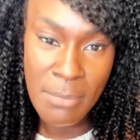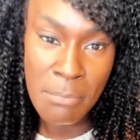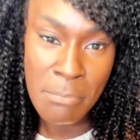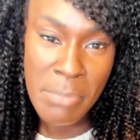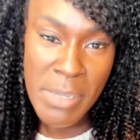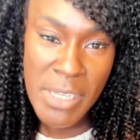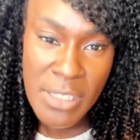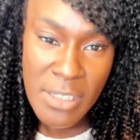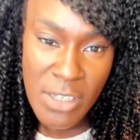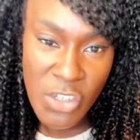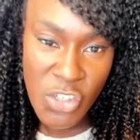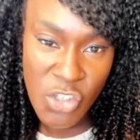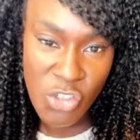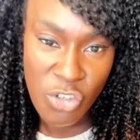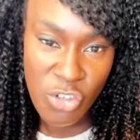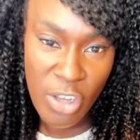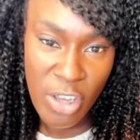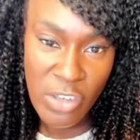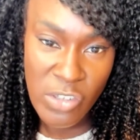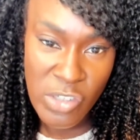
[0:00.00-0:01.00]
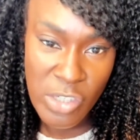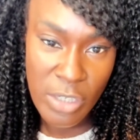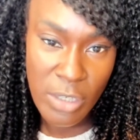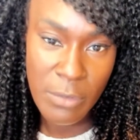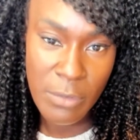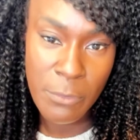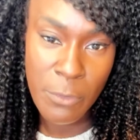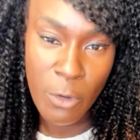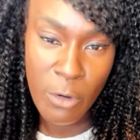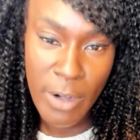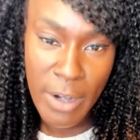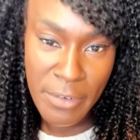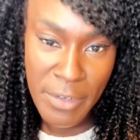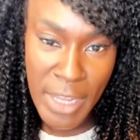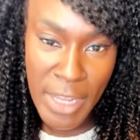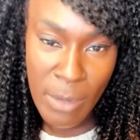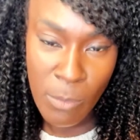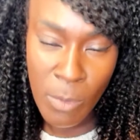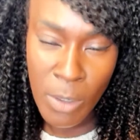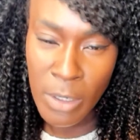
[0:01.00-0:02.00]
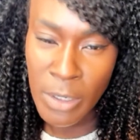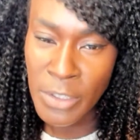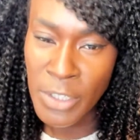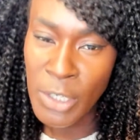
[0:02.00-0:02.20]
and business structure for our network?